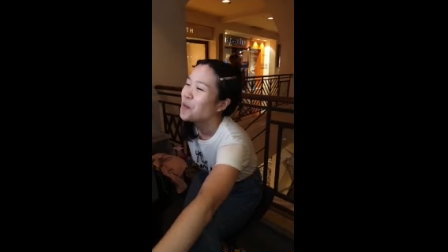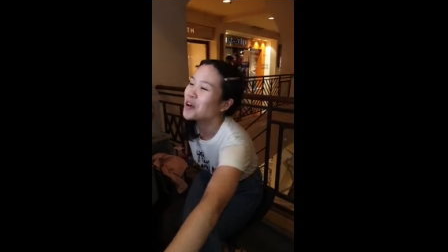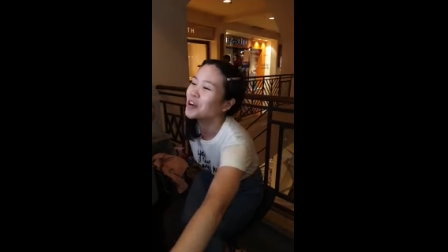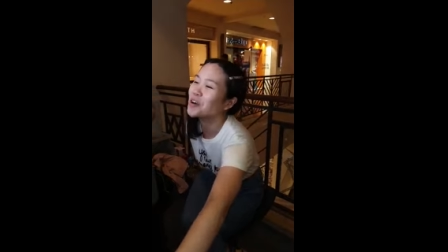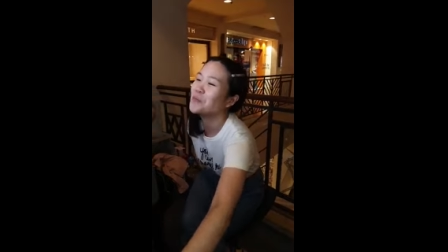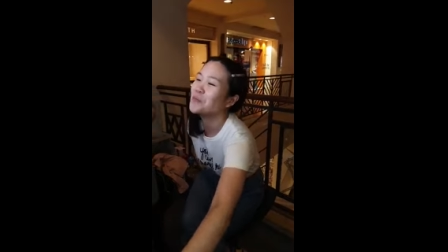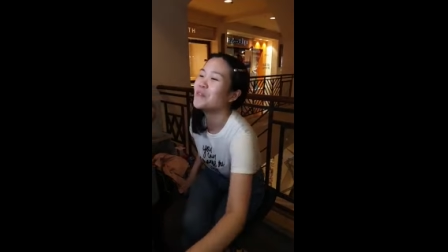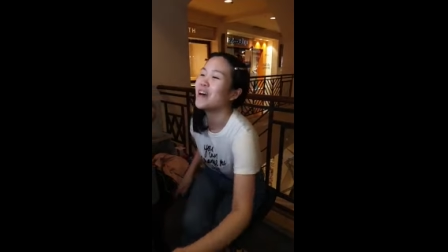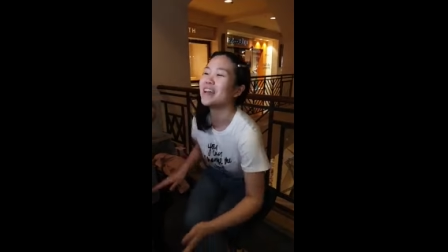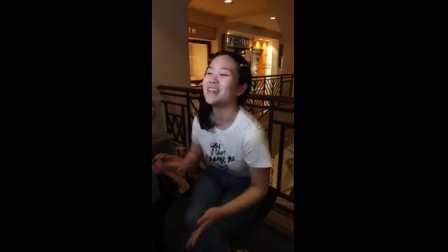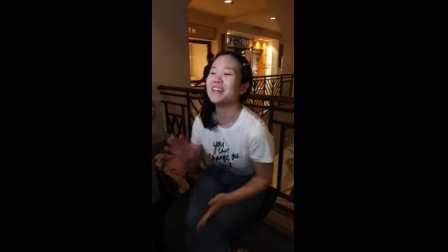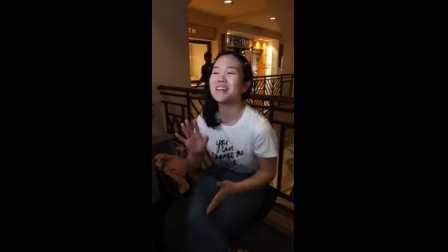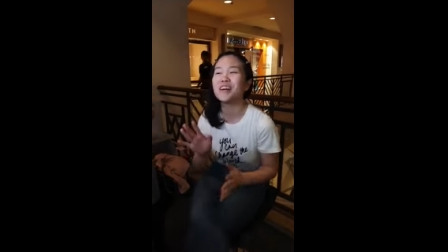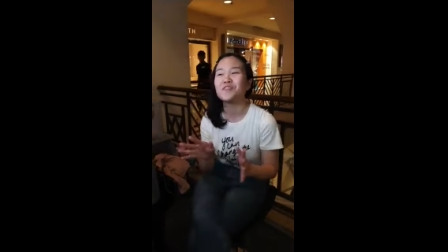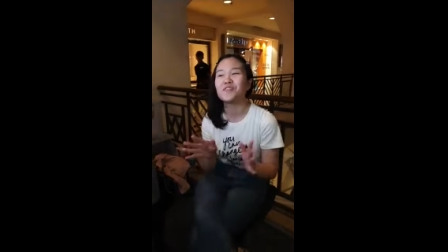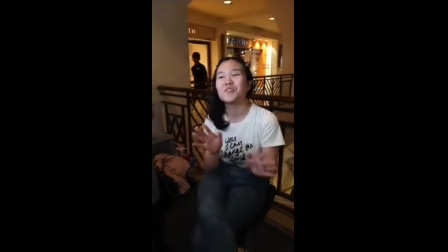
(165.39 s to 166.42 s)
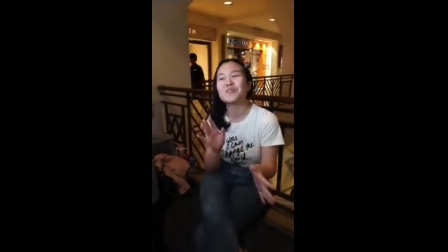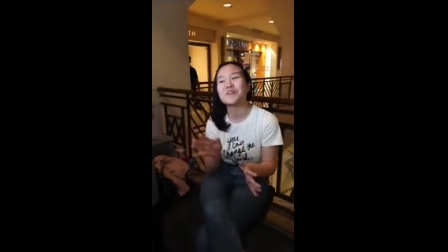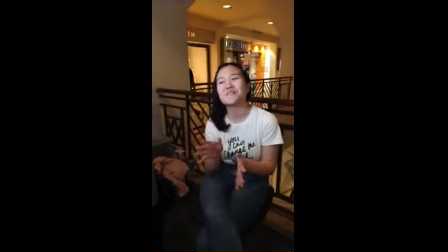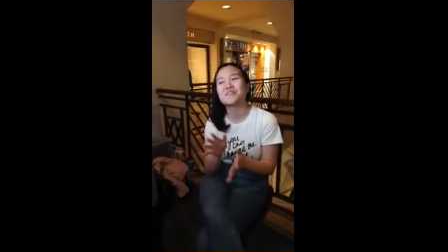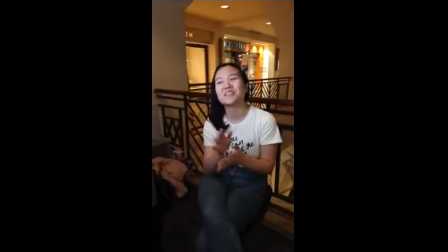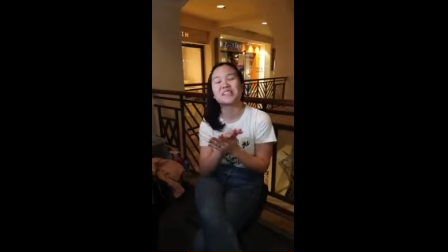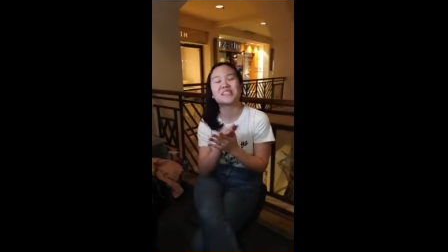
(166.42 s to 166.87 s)
we're combining a few
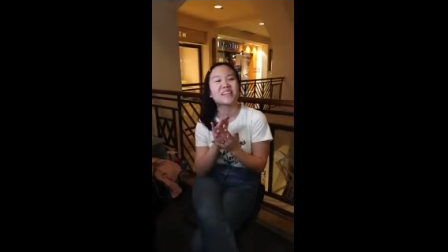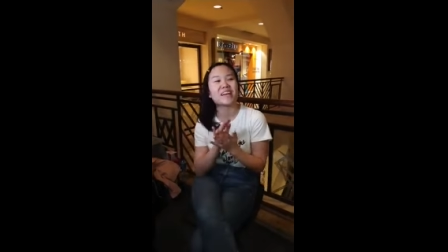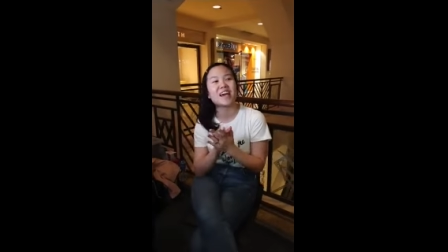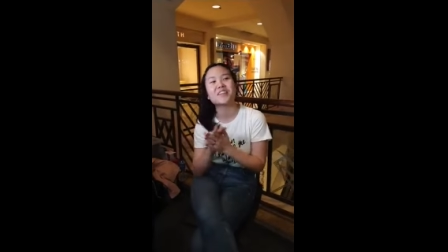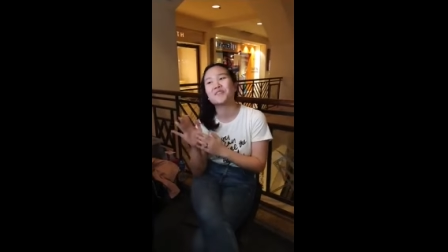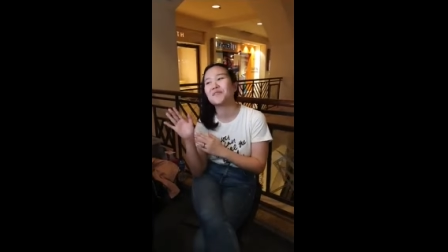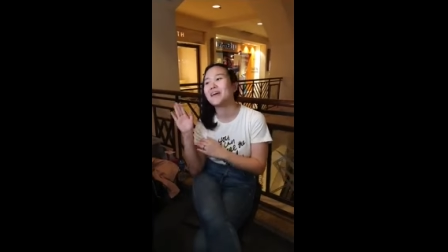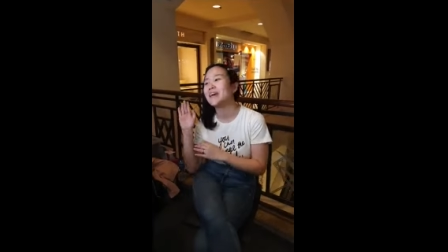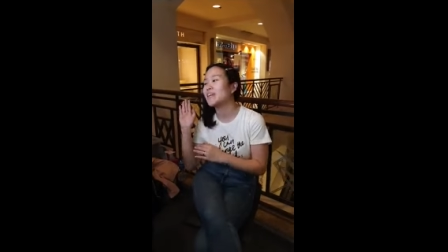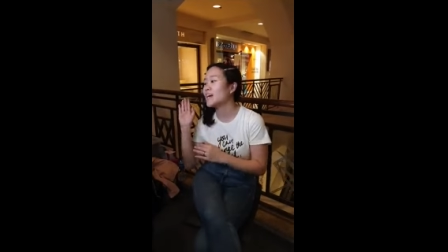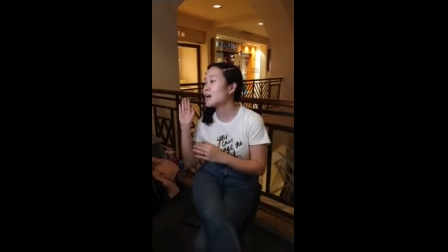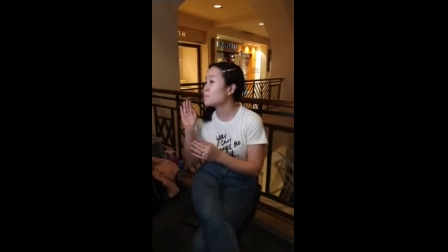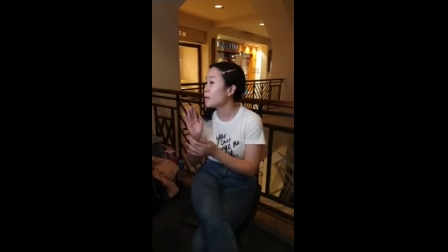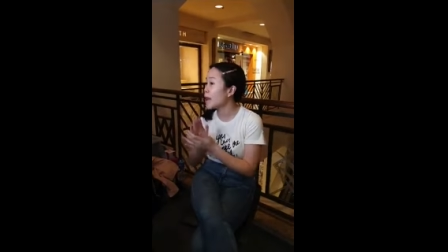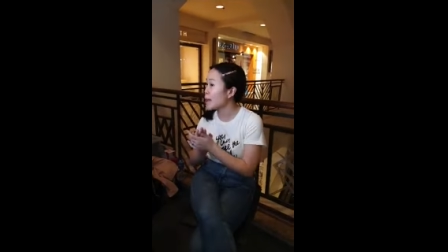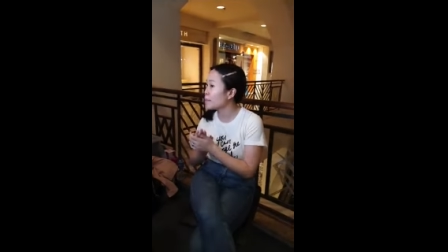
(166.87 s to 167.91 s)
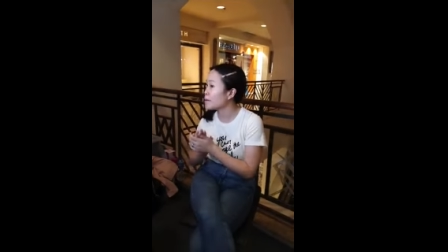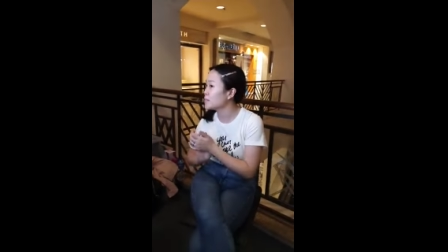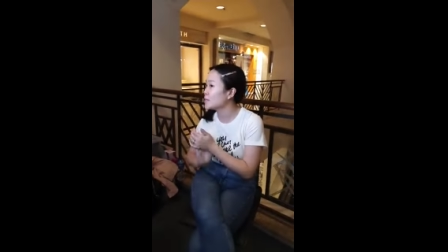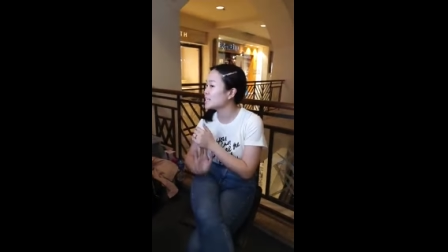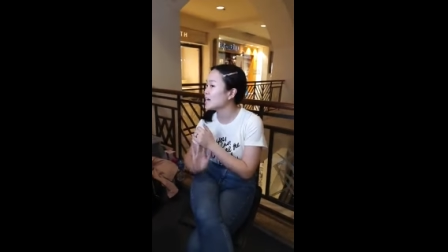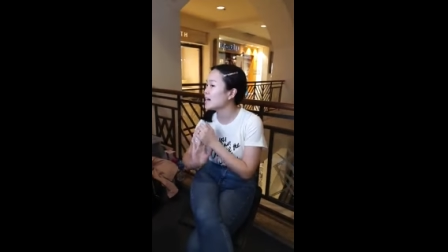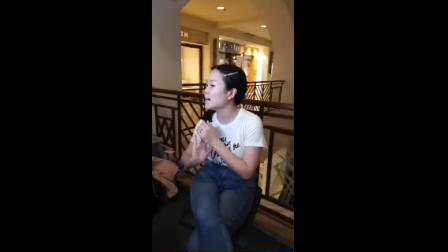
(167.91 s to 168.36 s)
services together. We're getting a primer
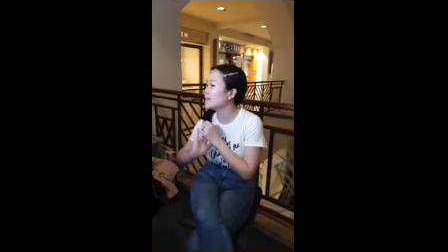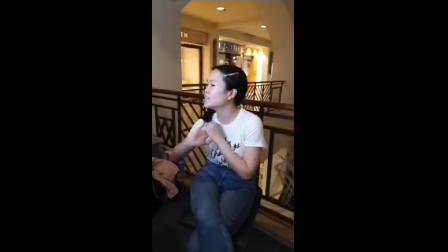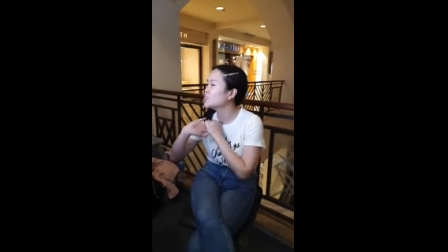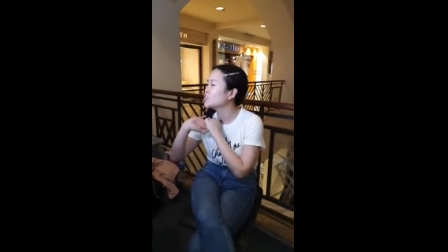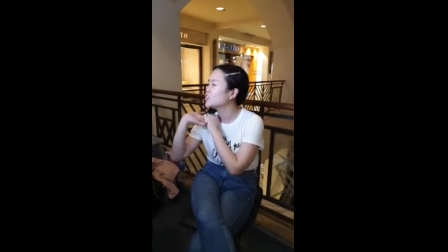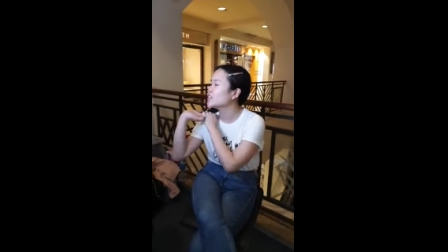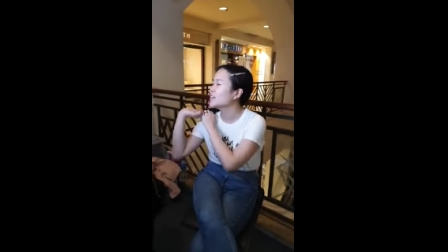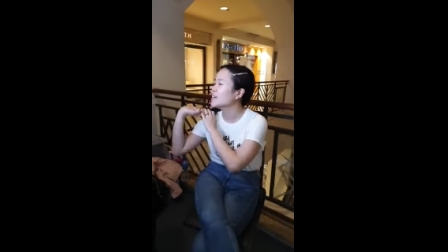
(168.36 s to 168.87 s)
massage,